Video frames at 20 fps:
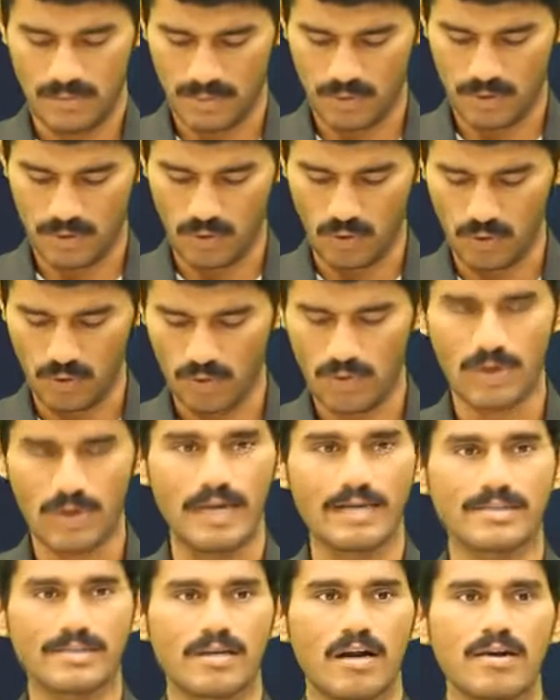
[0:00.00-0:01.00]
So
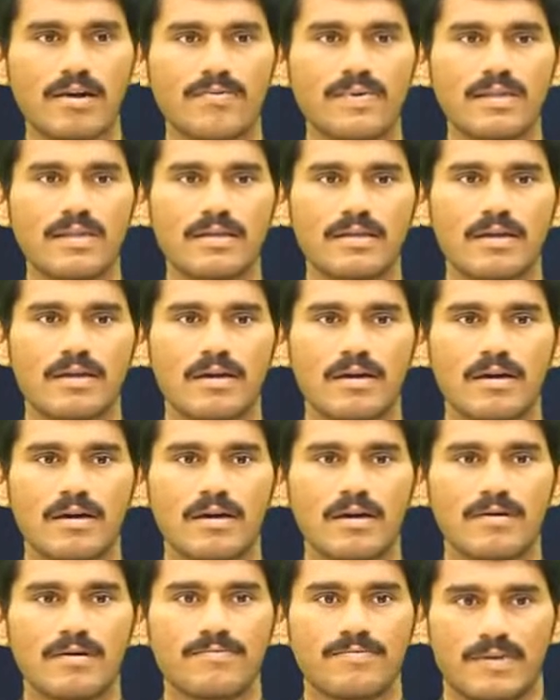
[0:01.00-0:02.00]
let's start with
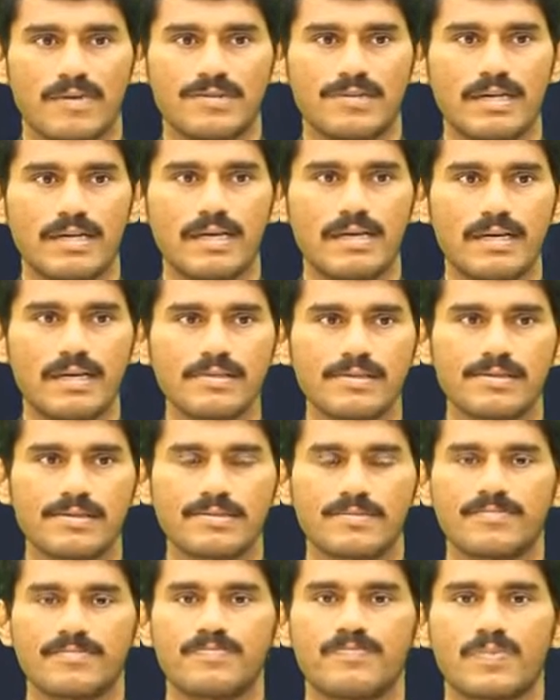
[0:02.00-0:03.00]
first
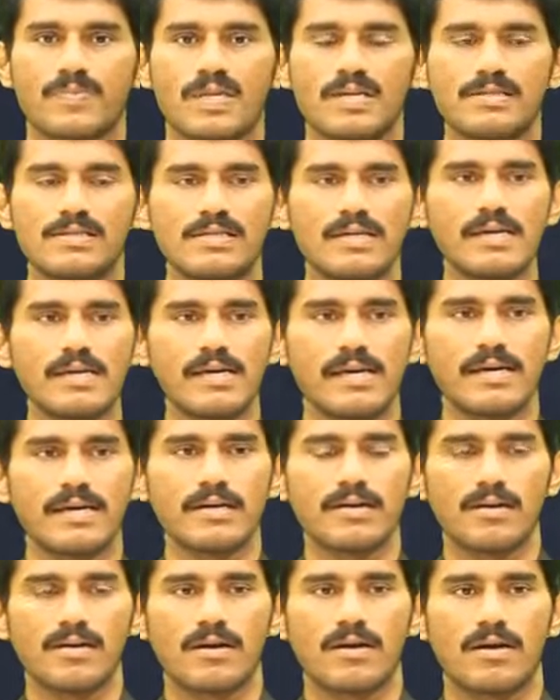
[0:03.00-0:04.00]
sentence. See
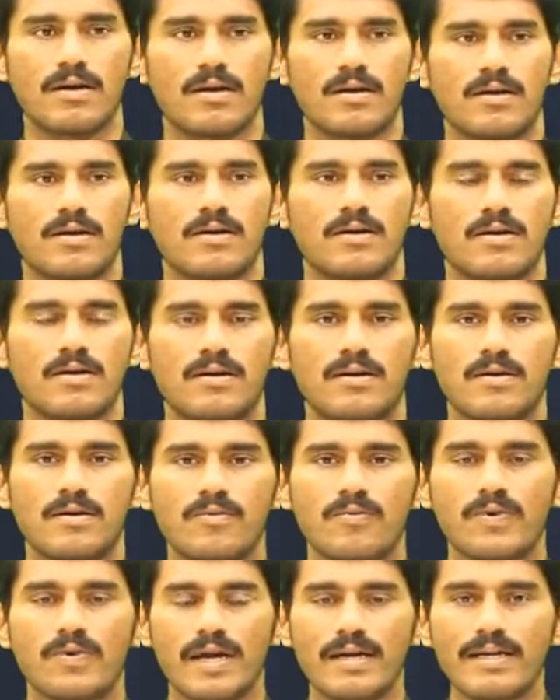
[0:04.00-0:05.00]
here,
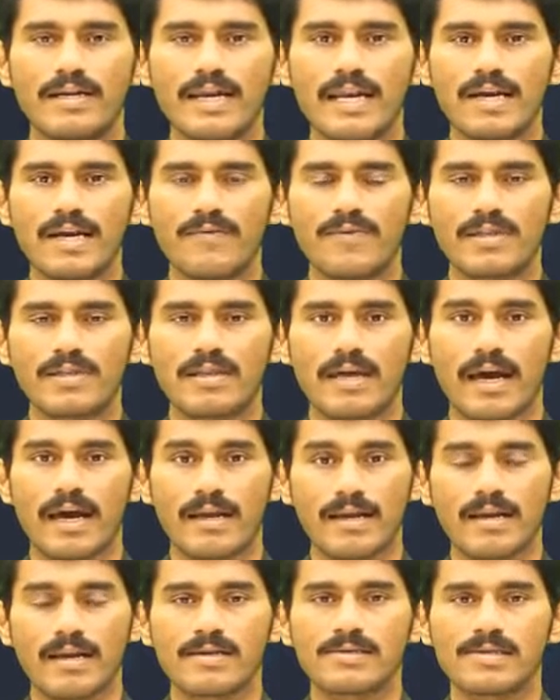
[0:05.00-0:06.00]
we are dealing with
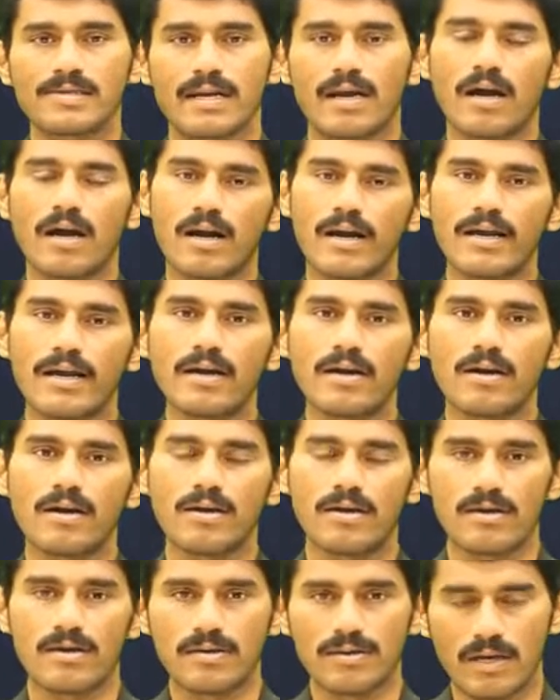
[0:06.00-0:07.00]
errors
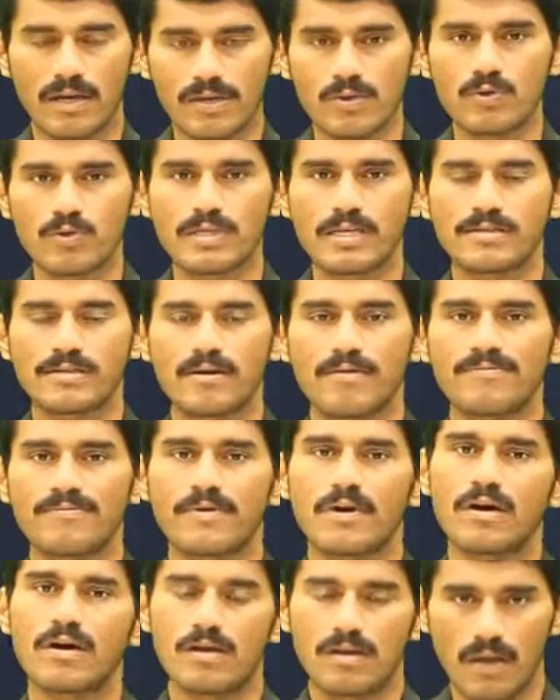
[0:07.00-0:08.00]
regarding the usage
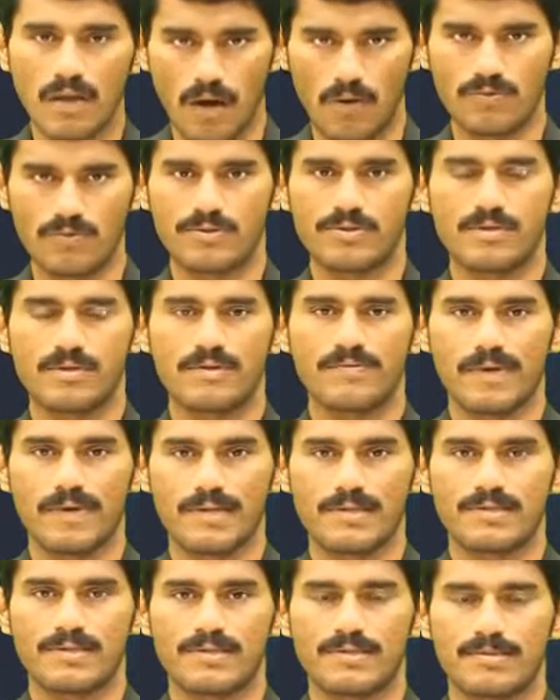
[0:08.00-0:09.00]
of nouns
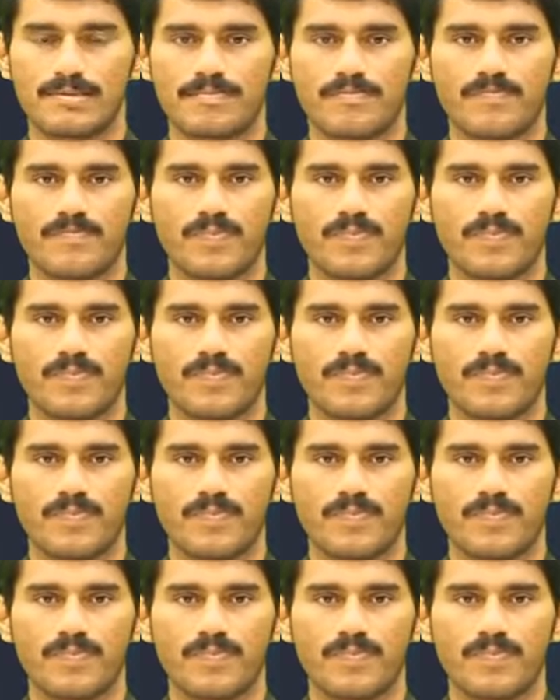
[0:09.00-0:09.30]
first.